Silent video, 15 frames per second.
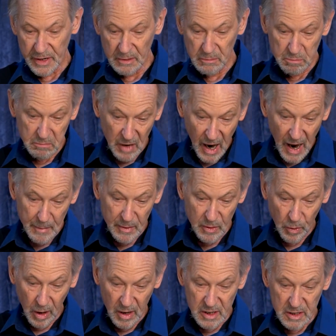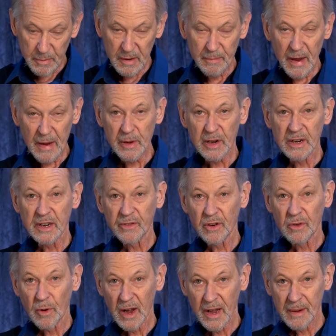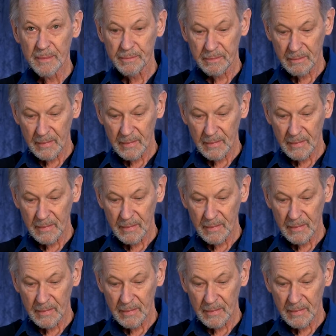I'll be using common words, but maybe in a different